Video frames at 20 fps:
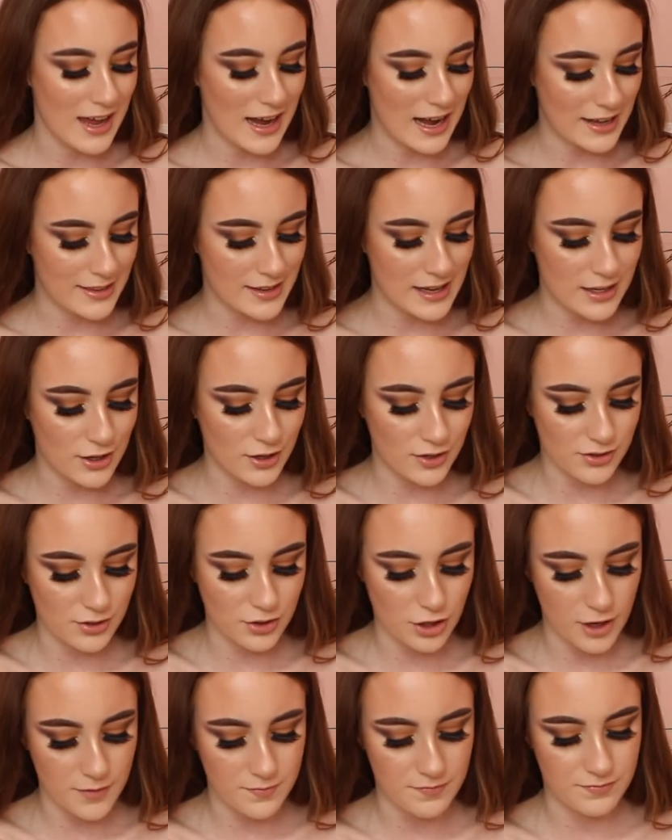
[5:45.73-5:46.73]
And then they also
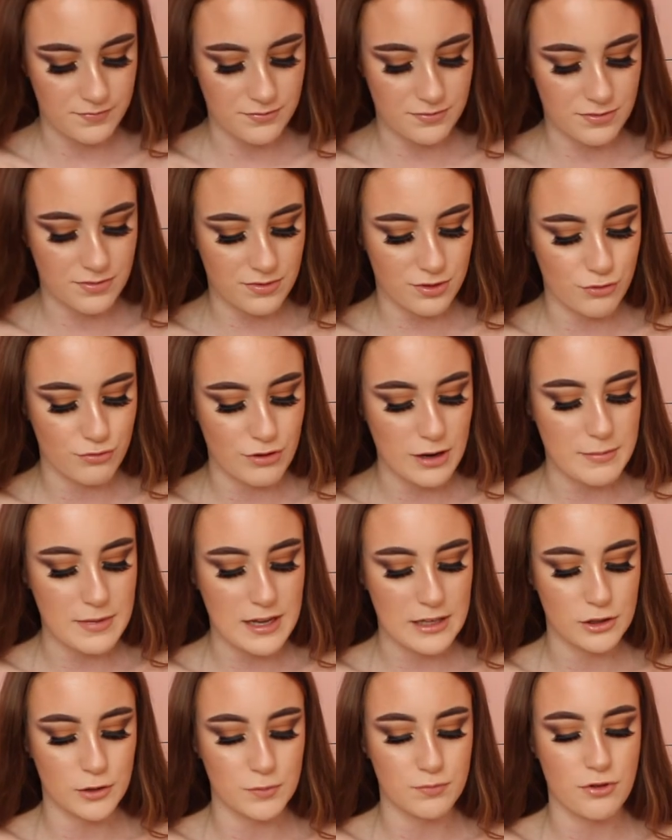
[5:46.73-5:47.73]
got three
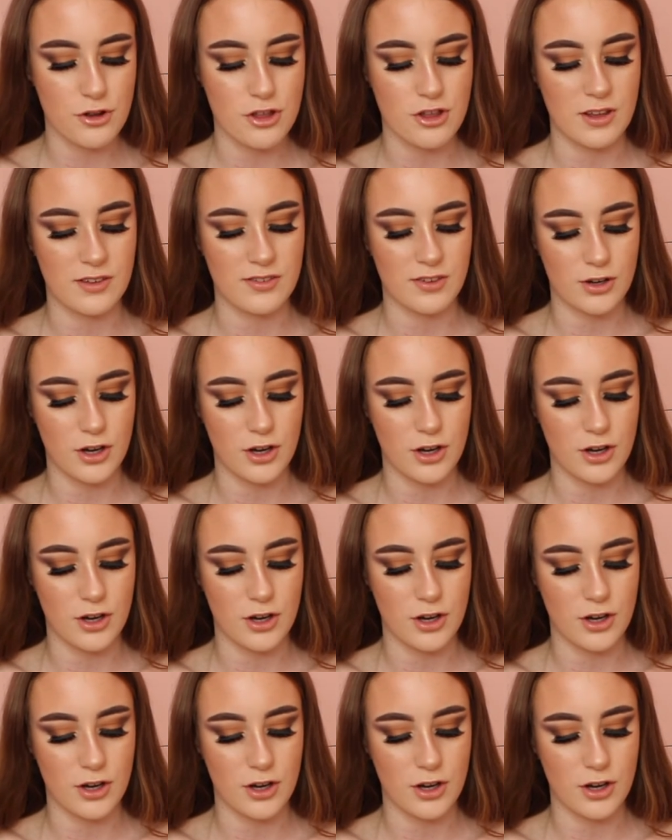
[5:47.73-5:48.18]
makeup brushes.